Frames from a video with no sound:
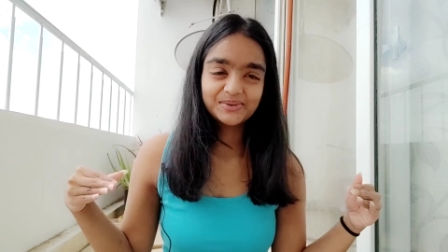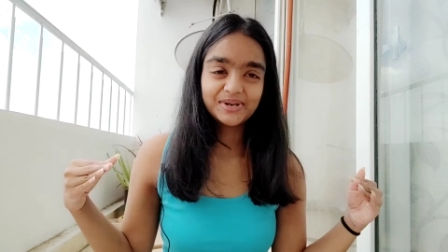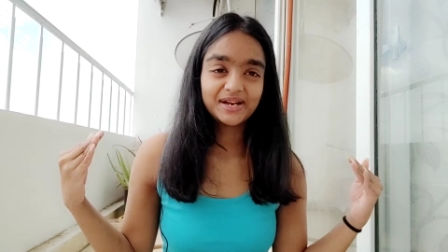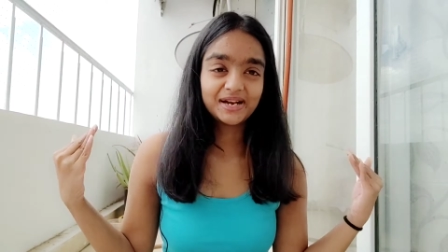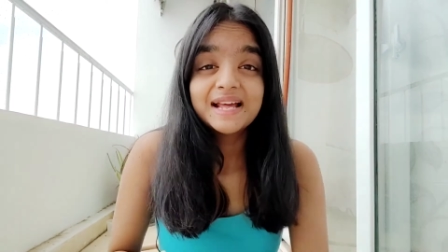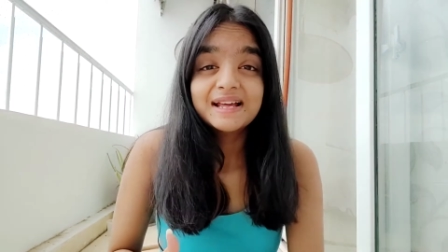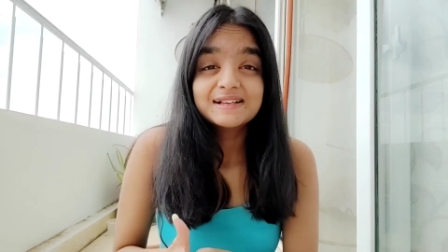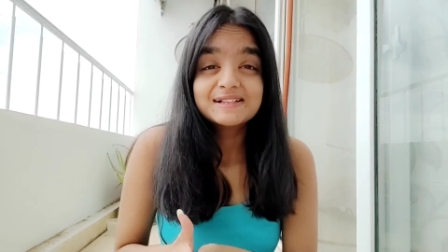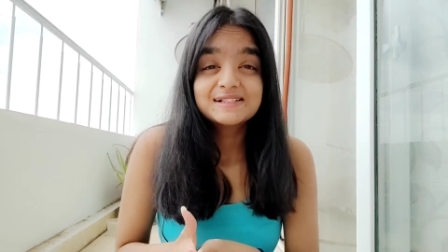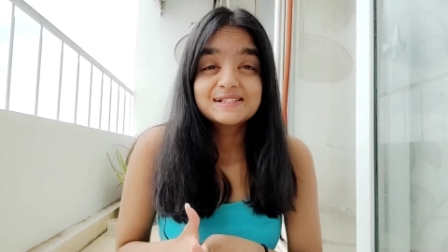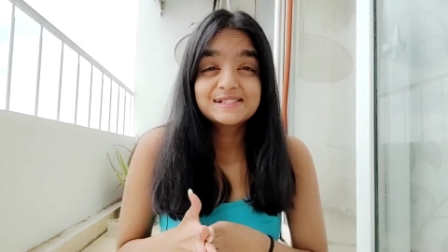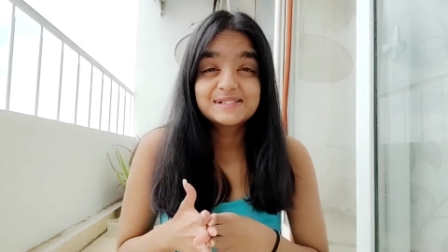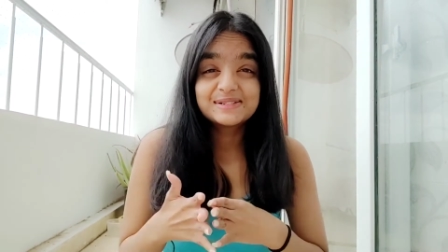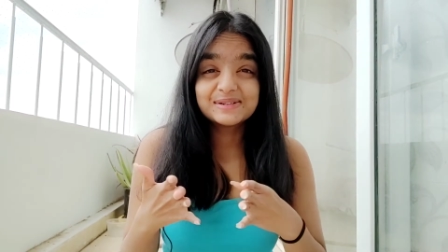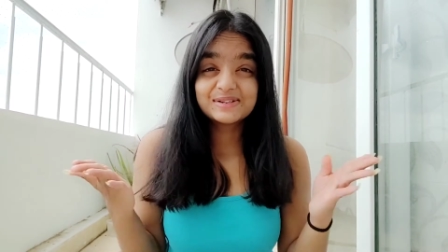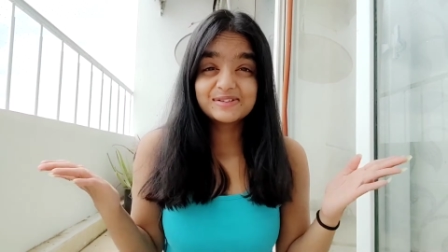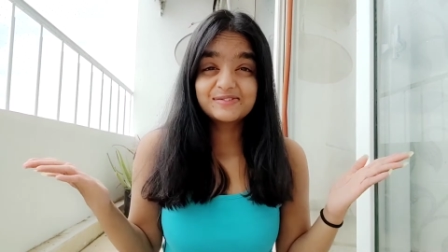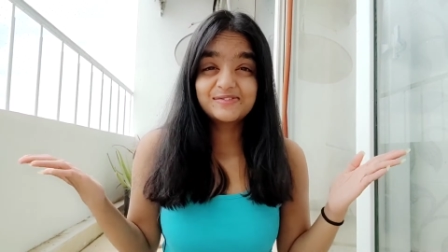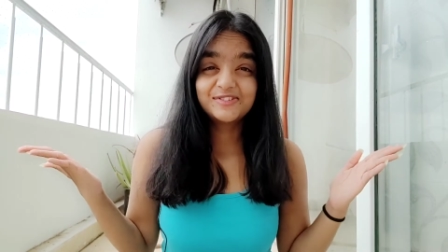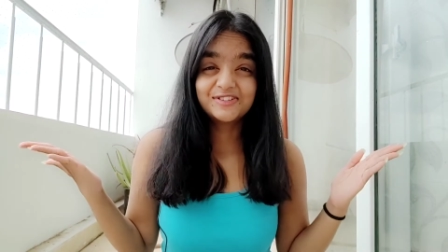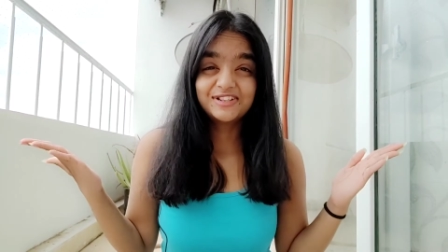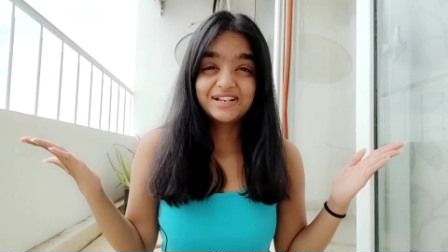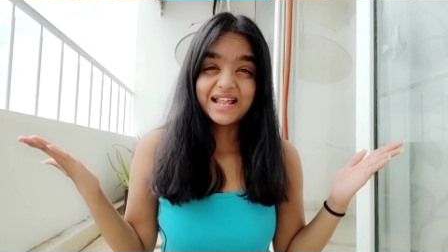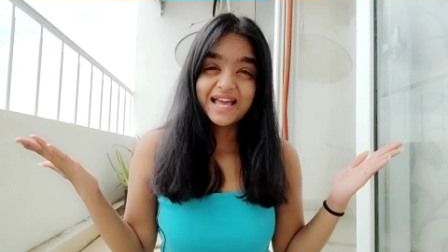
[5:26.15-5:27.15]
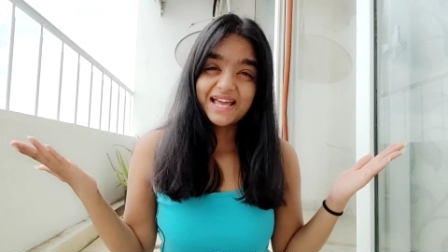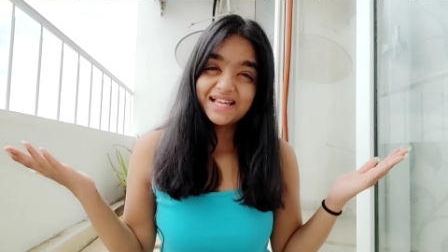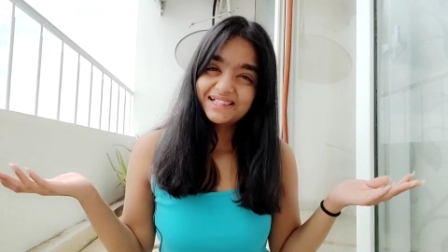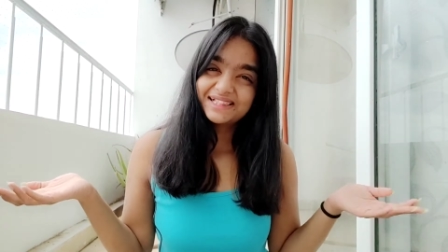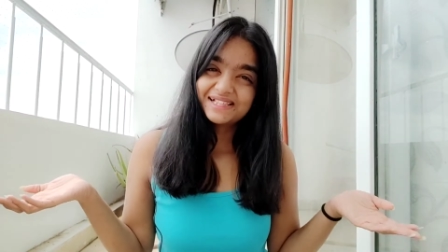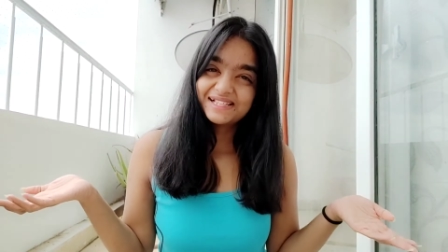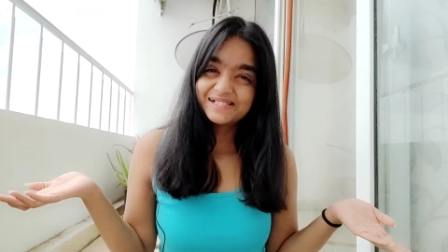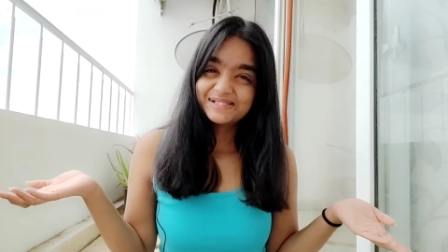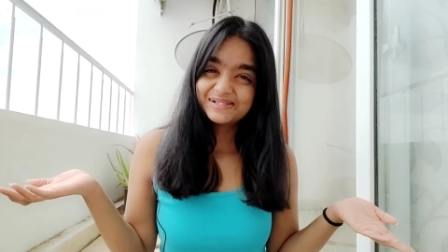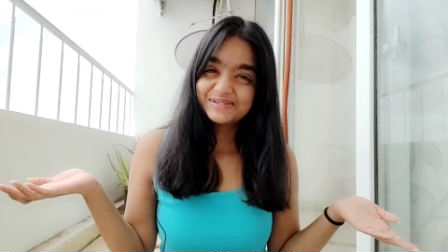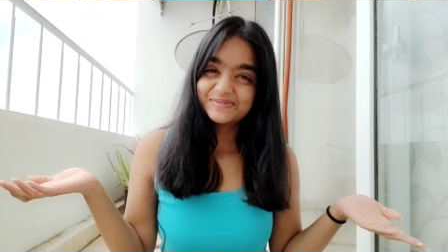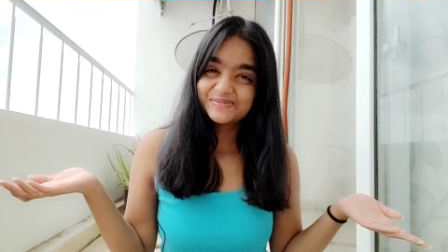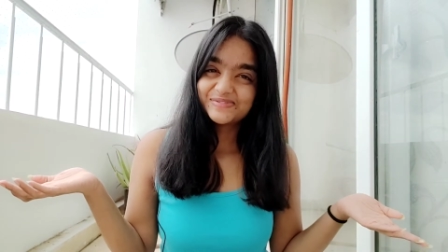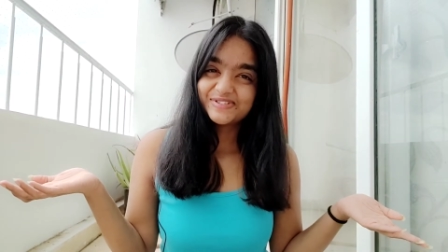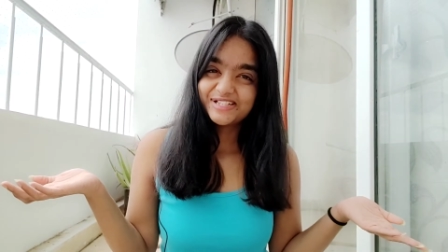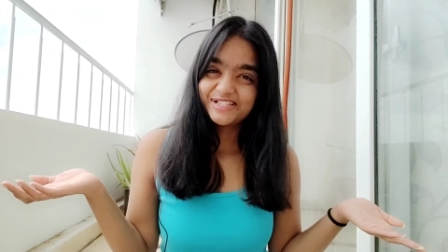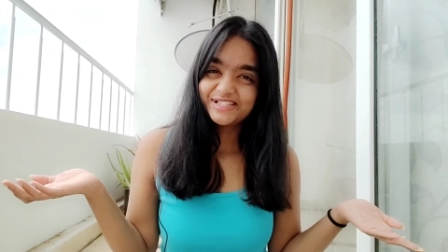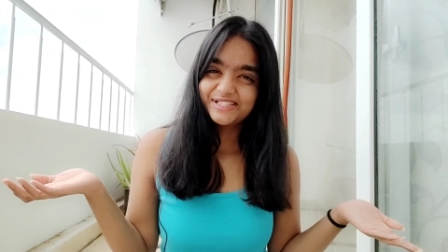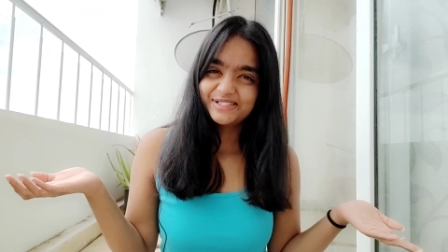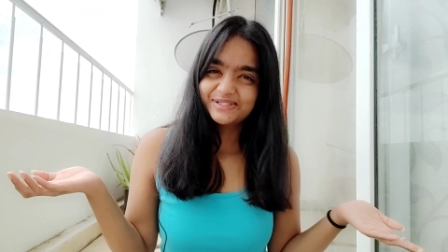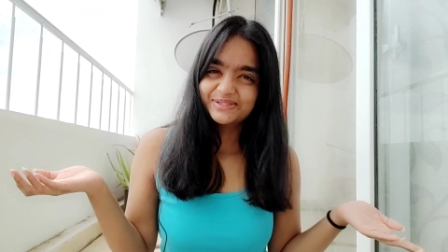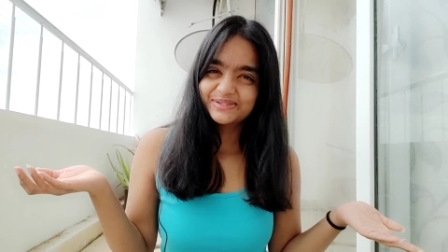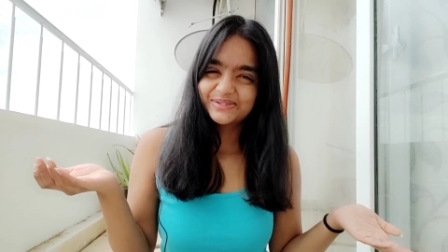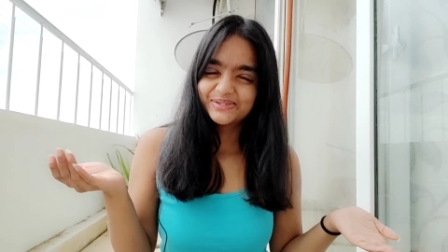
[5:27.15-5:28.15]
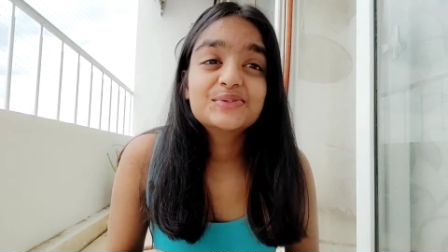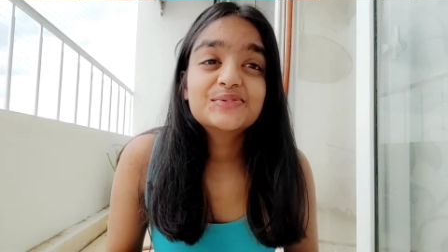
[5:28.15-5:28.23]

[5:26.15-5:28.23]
And so if you like this video,